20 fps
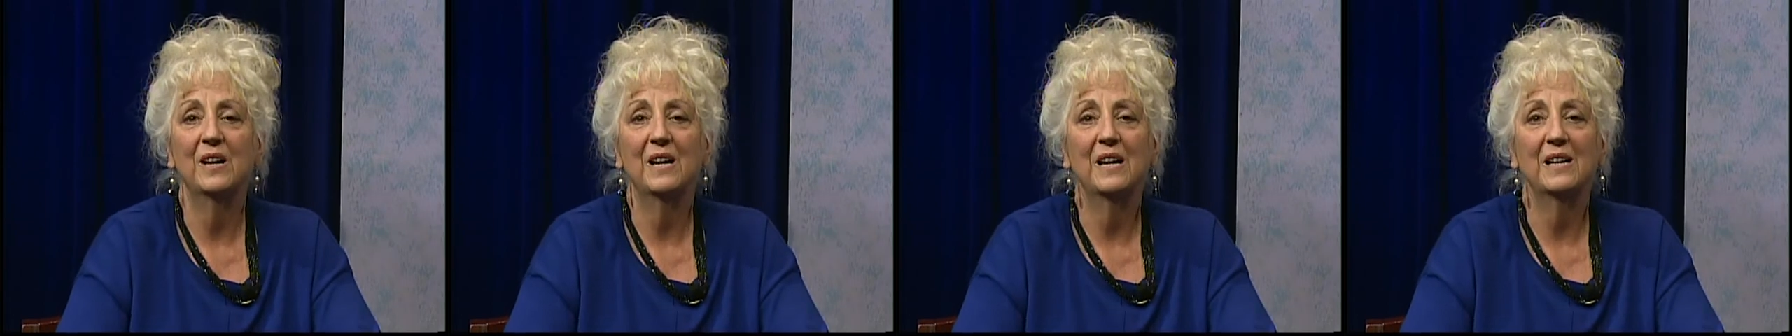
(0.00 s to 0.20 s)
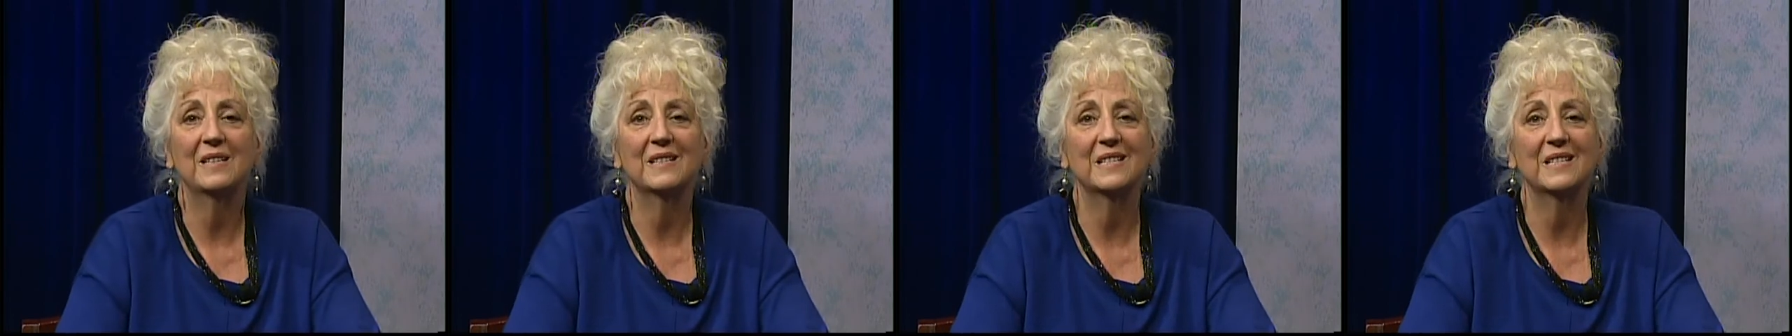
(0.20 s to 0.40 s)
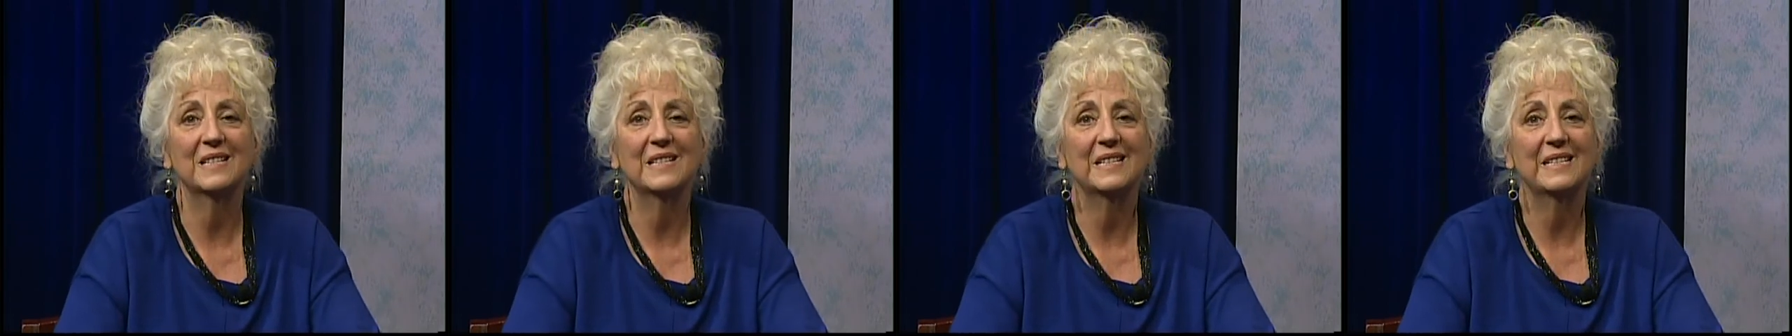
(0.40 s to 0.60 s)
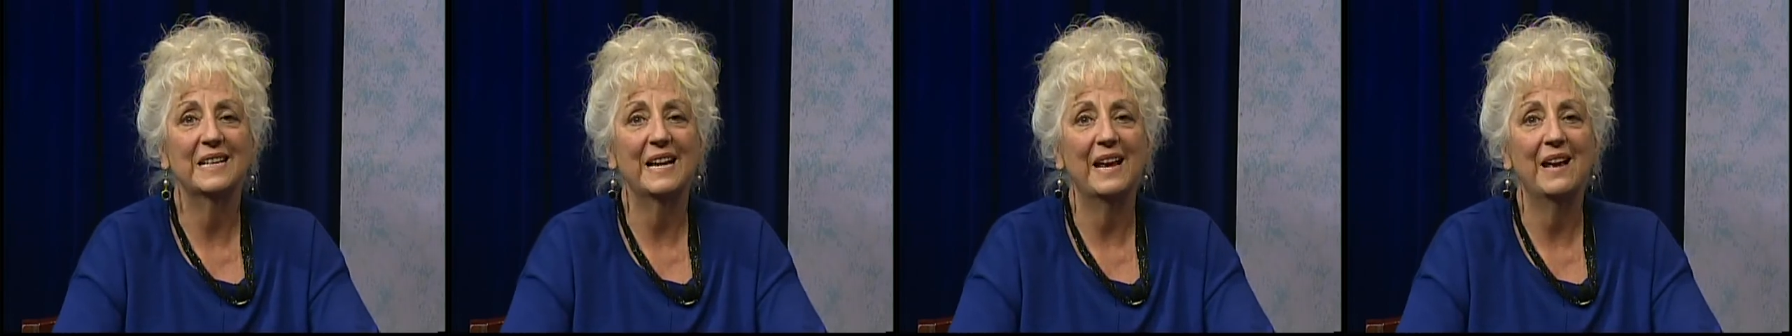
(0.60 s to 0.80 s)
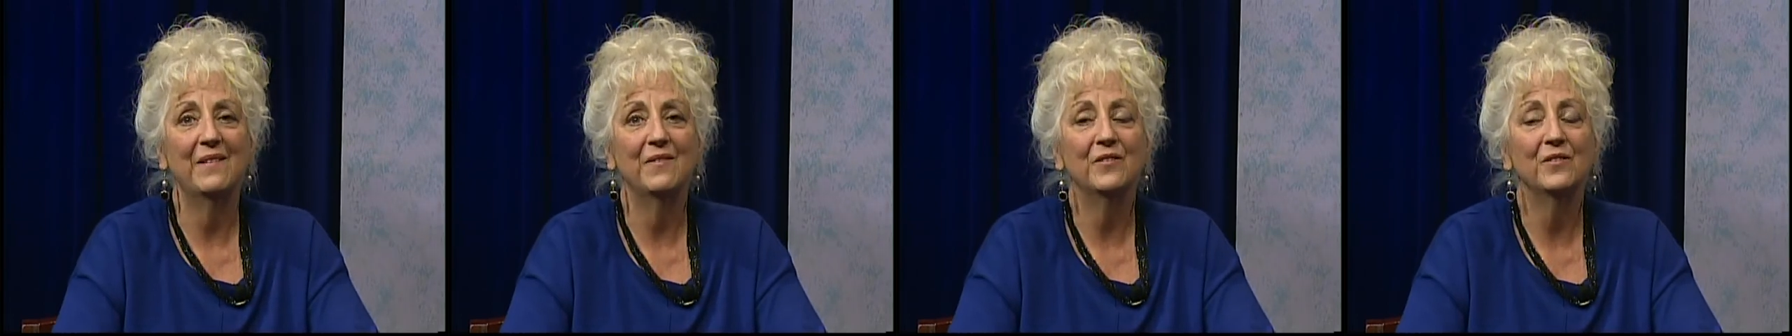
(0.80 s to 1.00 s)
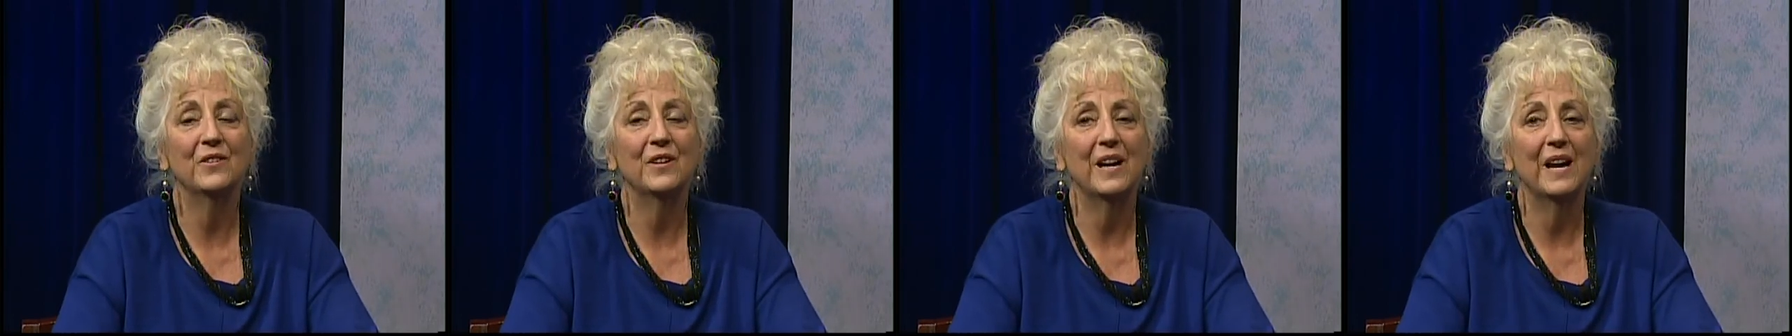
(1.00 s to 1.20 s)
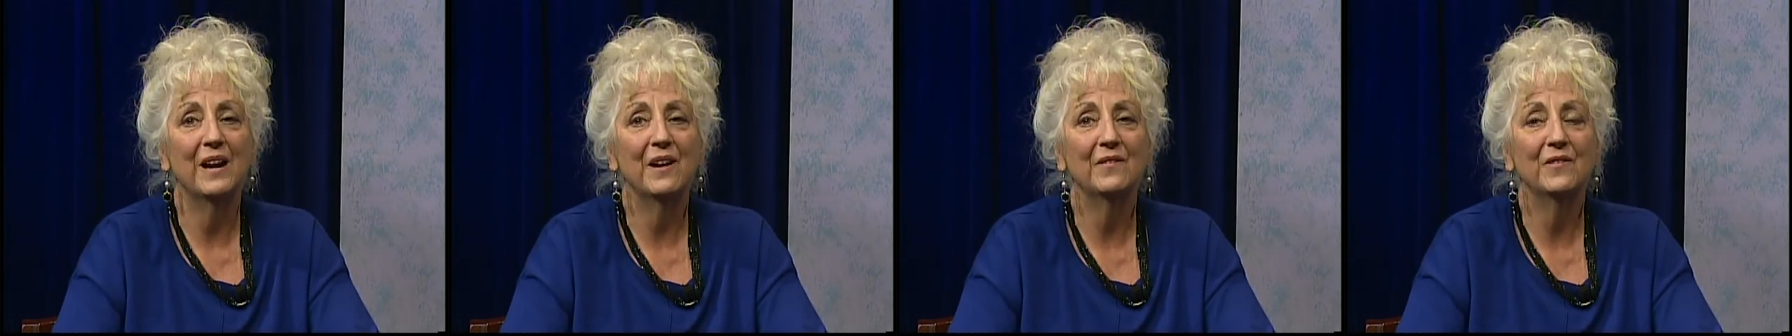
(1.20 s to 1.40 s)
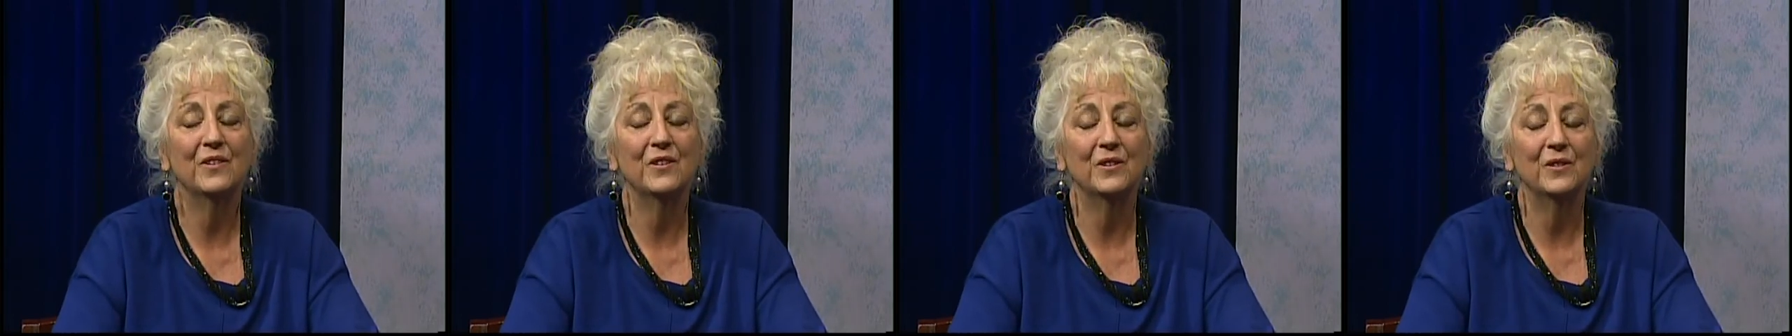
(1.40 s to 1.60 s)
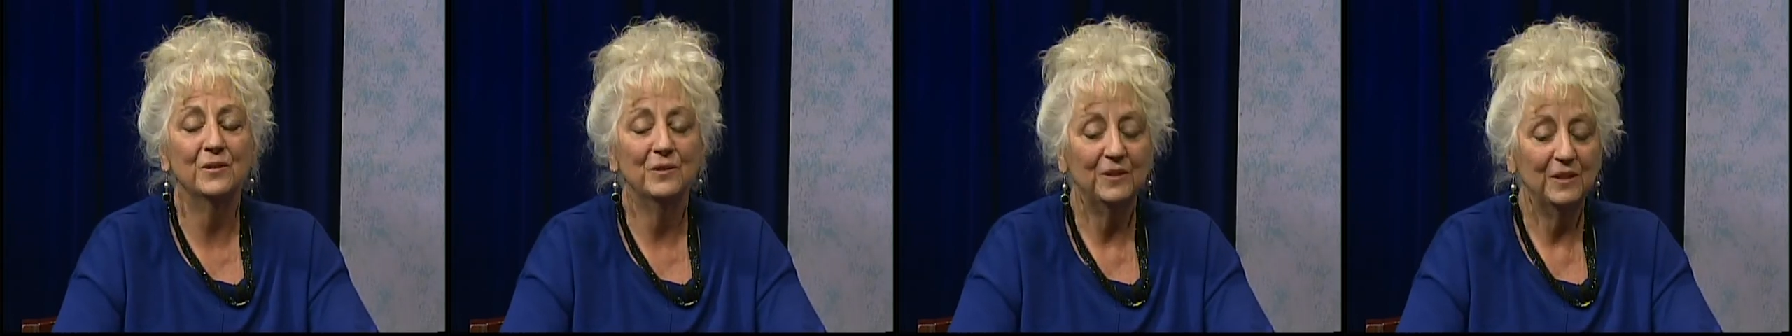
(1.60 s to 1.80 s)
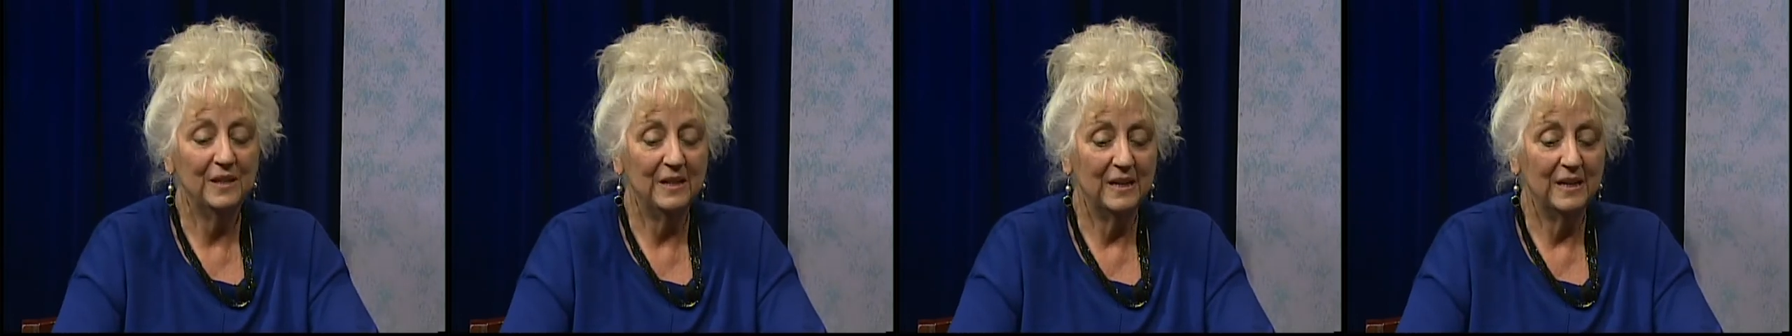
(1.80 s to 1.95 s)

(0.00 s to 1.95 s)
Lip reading: on Stafford Avenue.